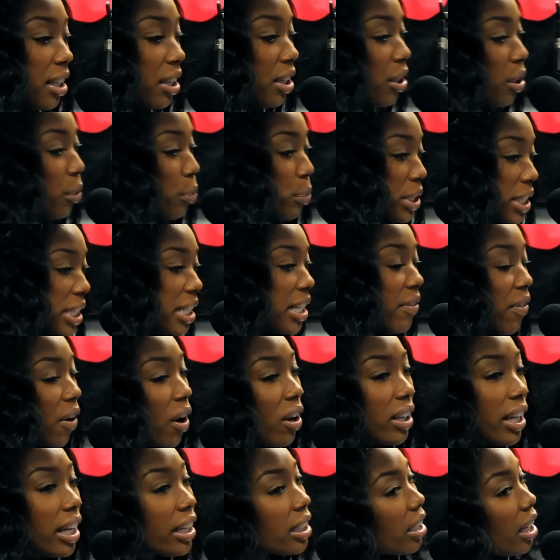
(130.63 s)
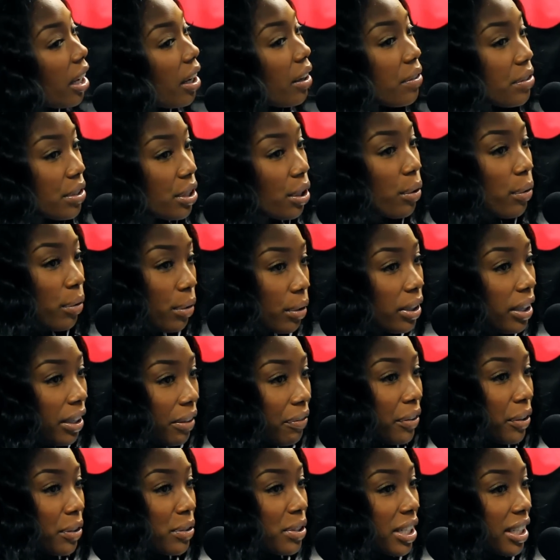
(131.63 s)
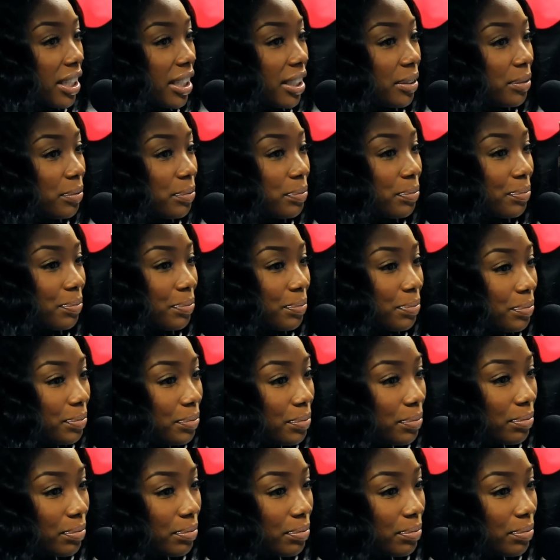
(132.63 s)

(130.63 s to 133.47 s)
you know receive all that love so Feels good. Okay. Well,